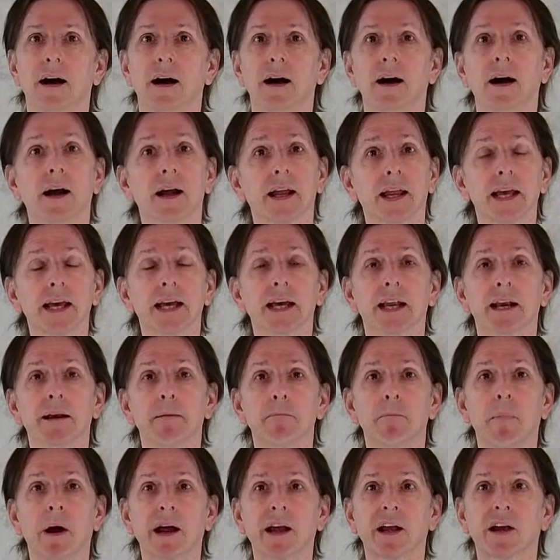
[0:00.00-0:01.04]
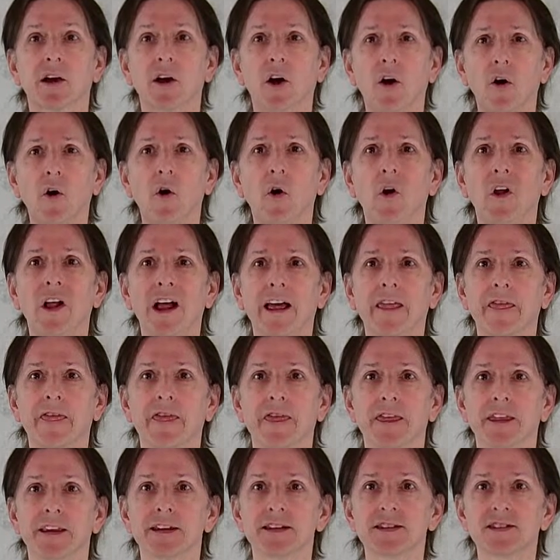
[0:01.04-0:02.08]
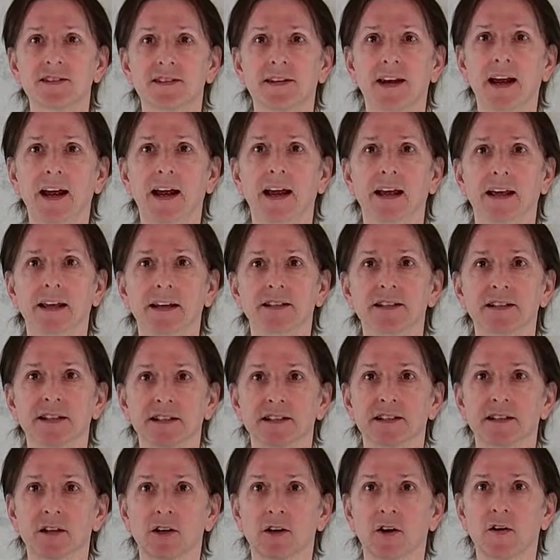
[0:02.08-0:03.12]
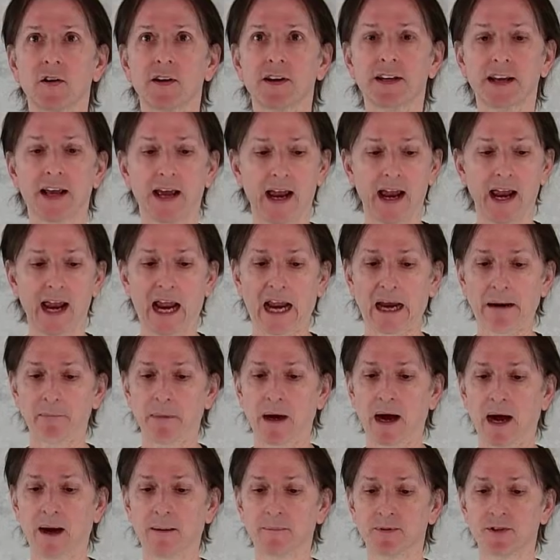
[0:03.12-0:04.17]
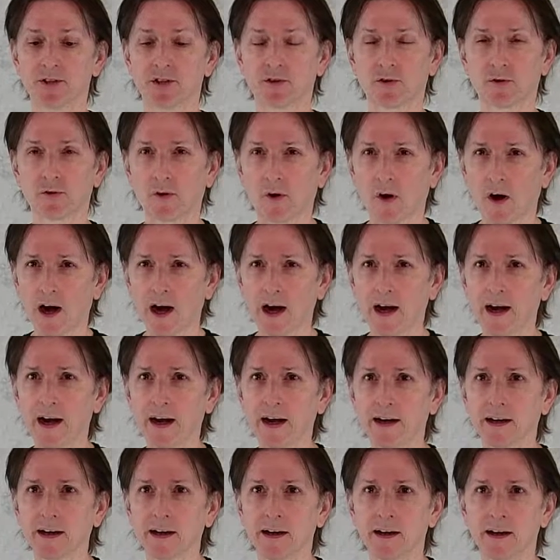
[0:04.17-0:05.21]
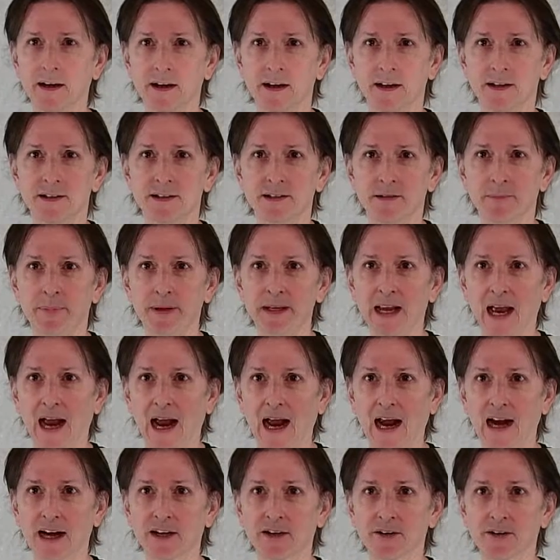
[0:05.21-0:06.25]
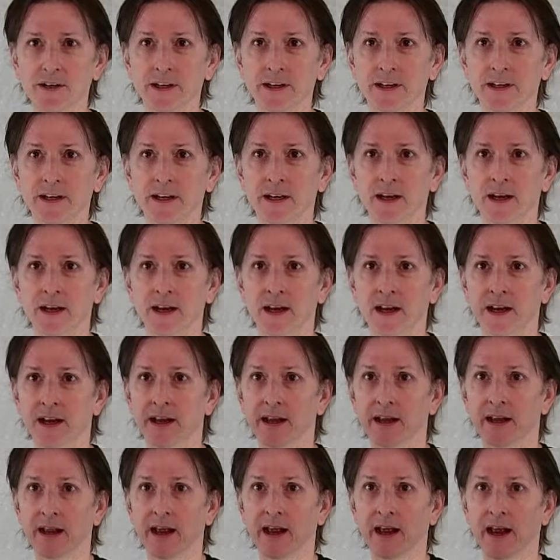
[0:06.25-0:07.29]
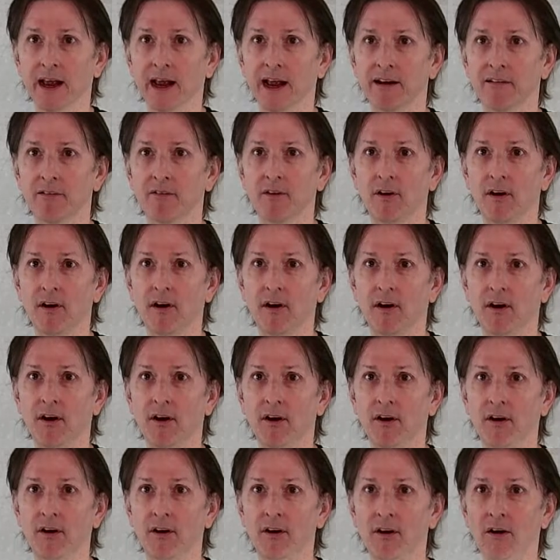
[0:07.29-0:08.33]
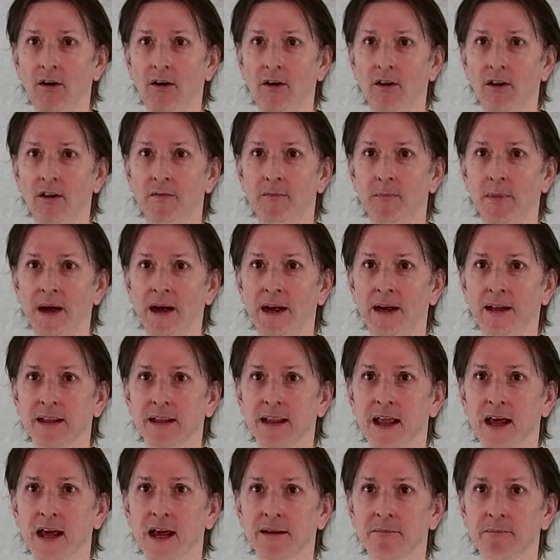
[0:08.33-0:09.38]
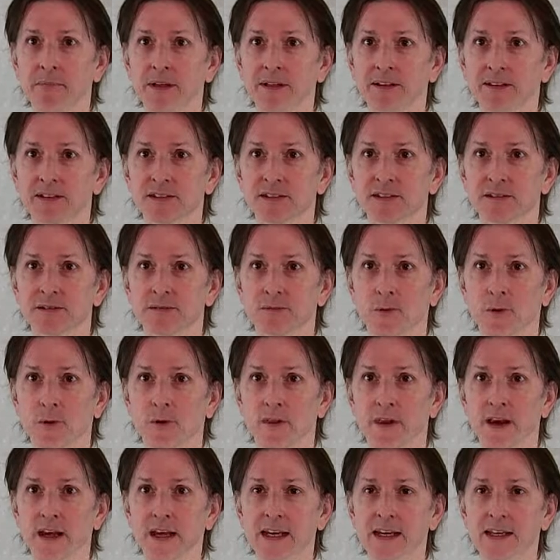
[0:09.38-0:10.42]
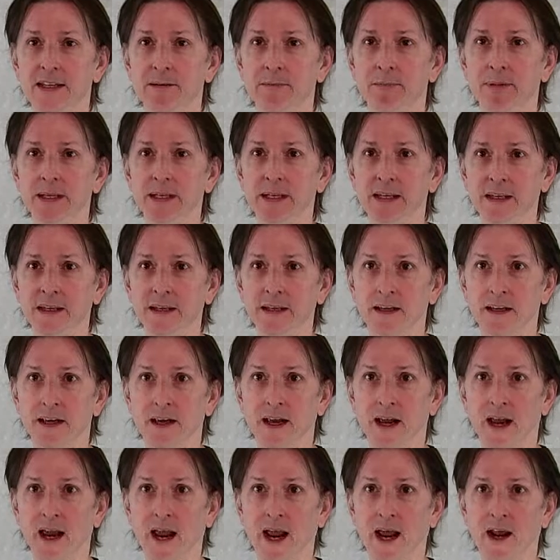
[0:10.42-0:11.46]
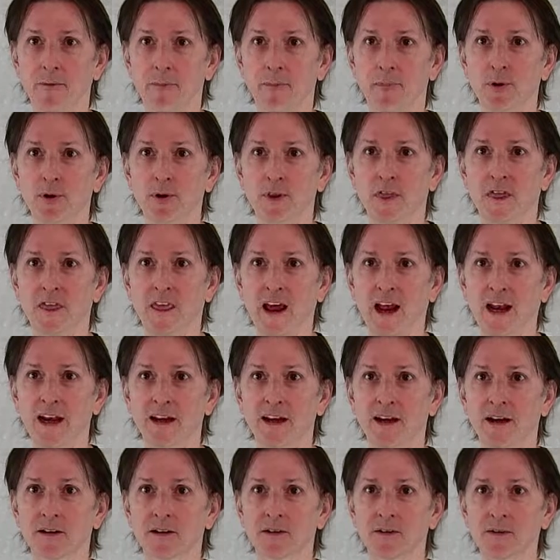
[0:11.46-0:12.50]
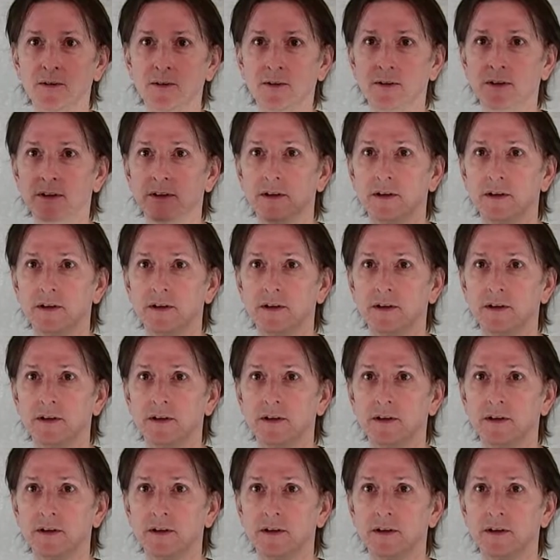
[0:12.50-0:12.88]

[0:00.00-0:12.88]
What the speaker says: Again, my goal at this stage is learning to aim. I'm trying to be accurate, have all of my alignments where they need to be, and put that knuckle